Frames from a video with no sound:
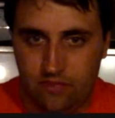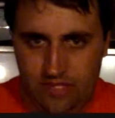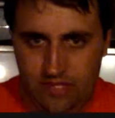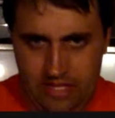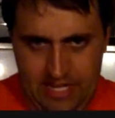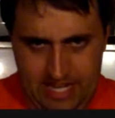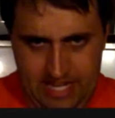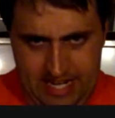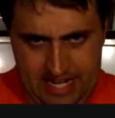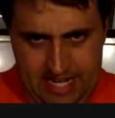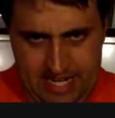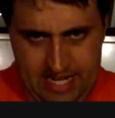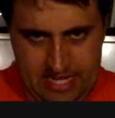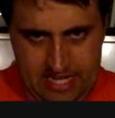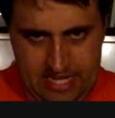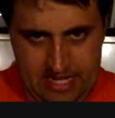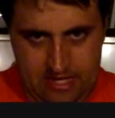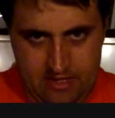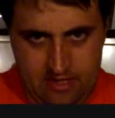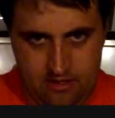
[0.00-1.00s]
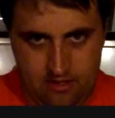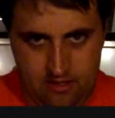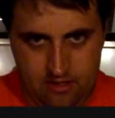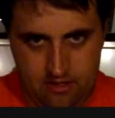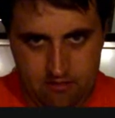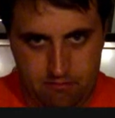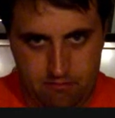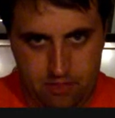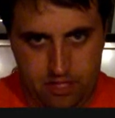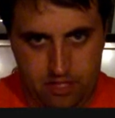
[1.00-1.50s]
and
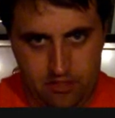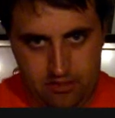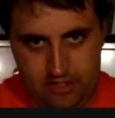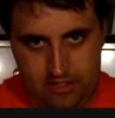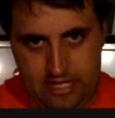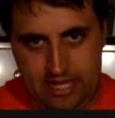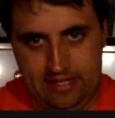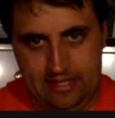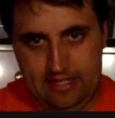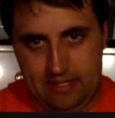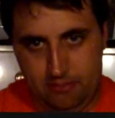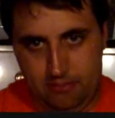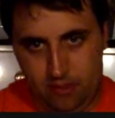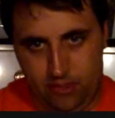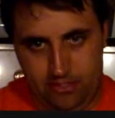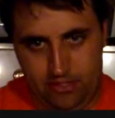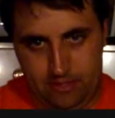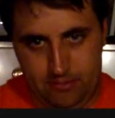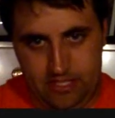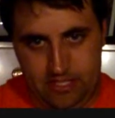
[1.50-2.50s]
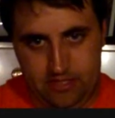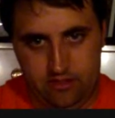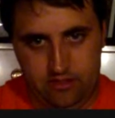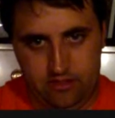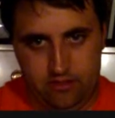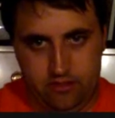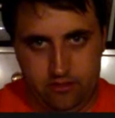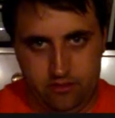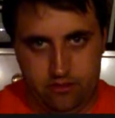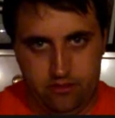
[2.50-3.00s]
because of that he brought them in
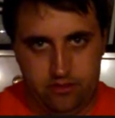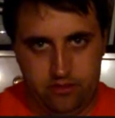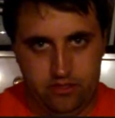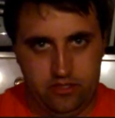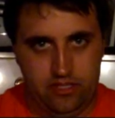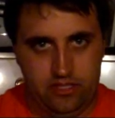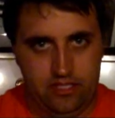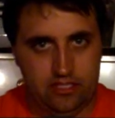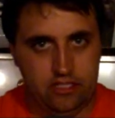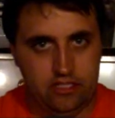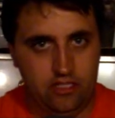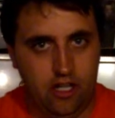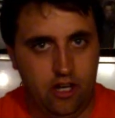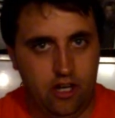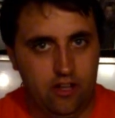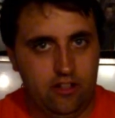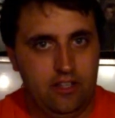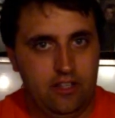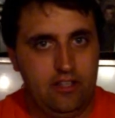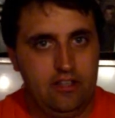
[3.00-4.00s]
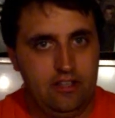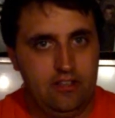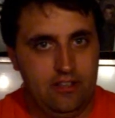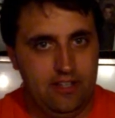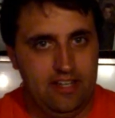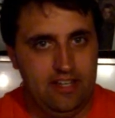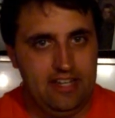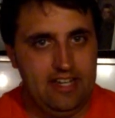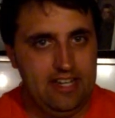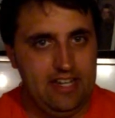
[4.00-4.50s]
to sing a song,
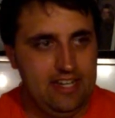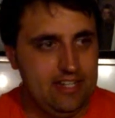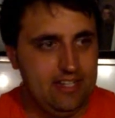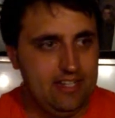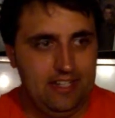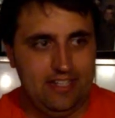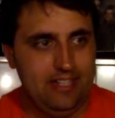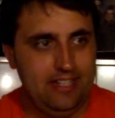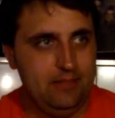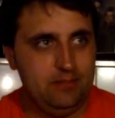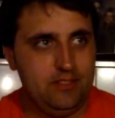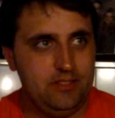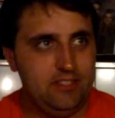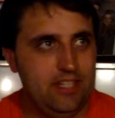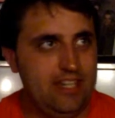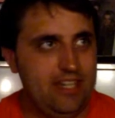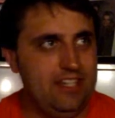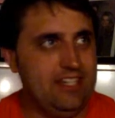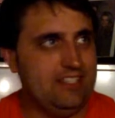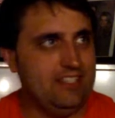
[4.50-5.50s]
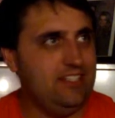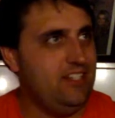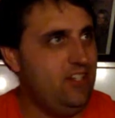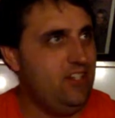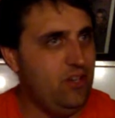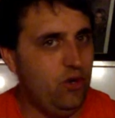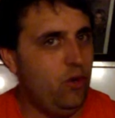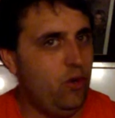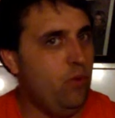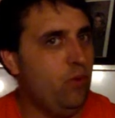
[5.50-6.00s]
and he claims that he doesn't
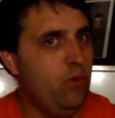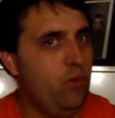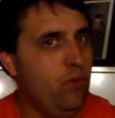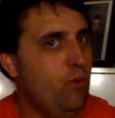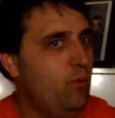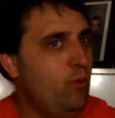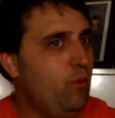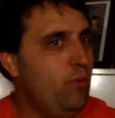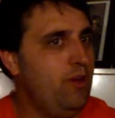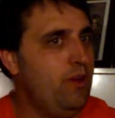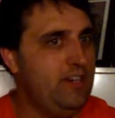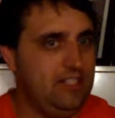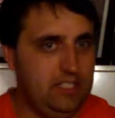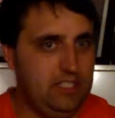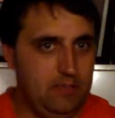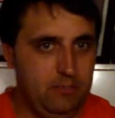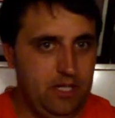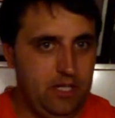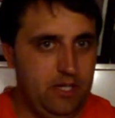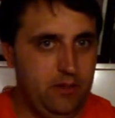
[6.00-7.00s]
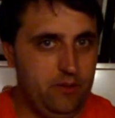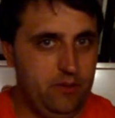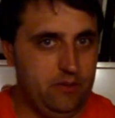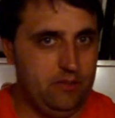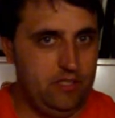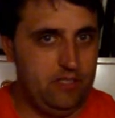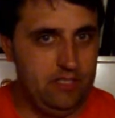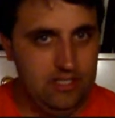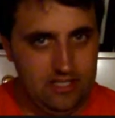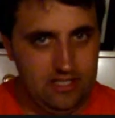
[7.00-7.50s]
know what it's
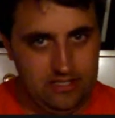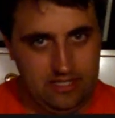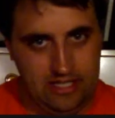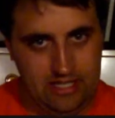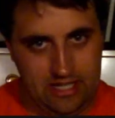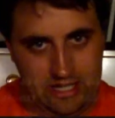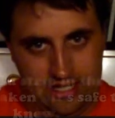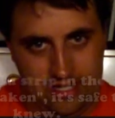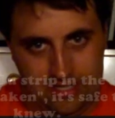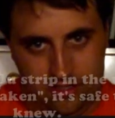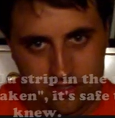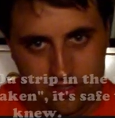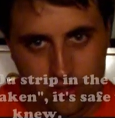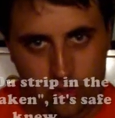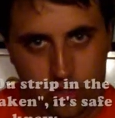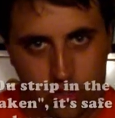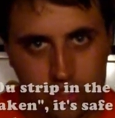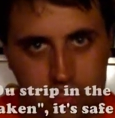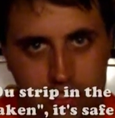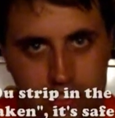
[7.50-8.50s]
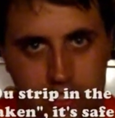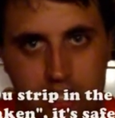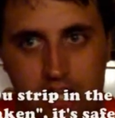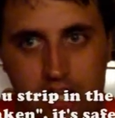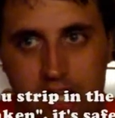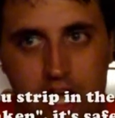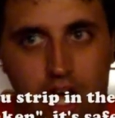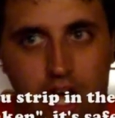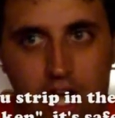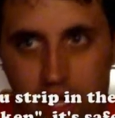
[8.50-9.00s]
about, just that it's called
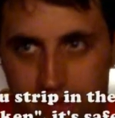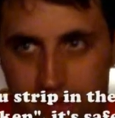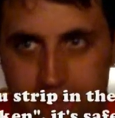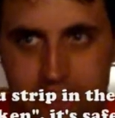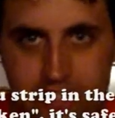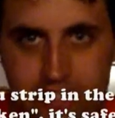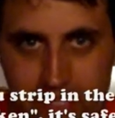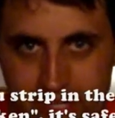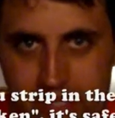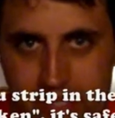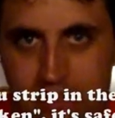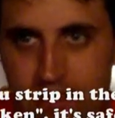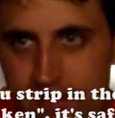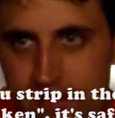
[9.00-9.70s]
Klä av dig,